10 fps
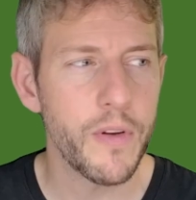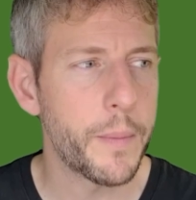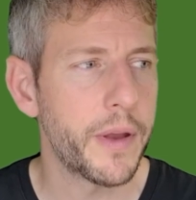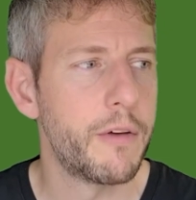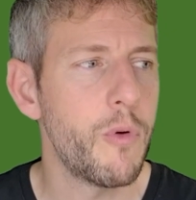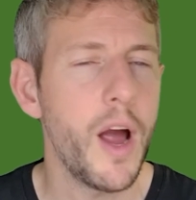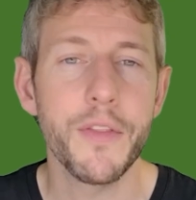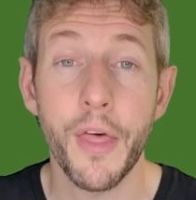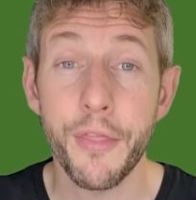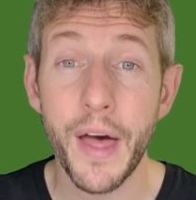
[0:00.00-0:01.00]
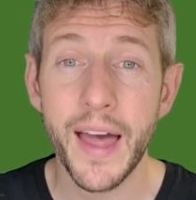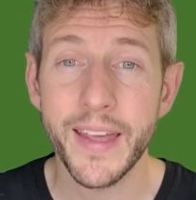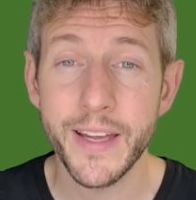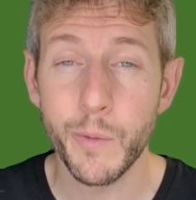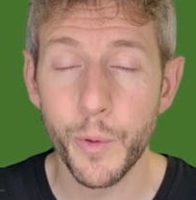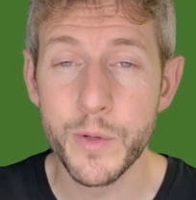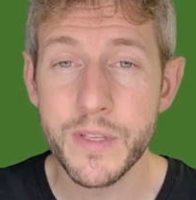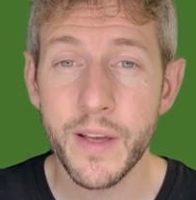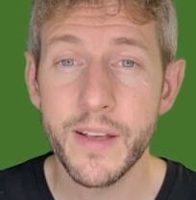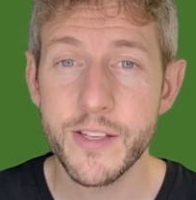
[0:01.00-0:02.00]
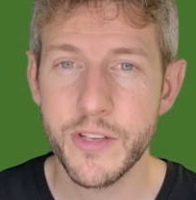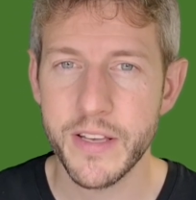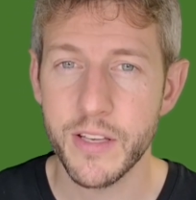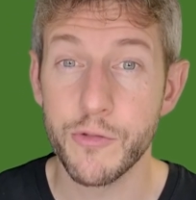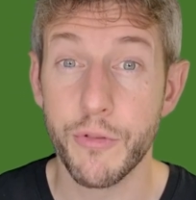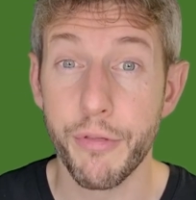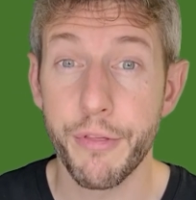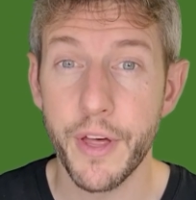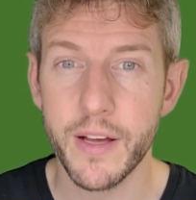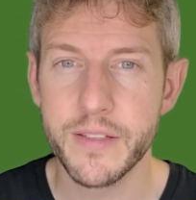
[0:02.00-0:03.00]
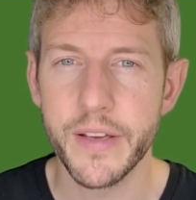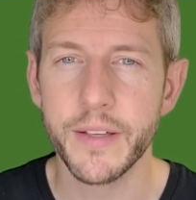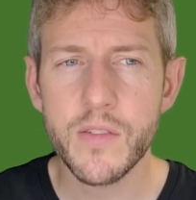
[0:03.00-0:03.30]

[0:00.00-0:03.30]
I'm going to write that that equals 630.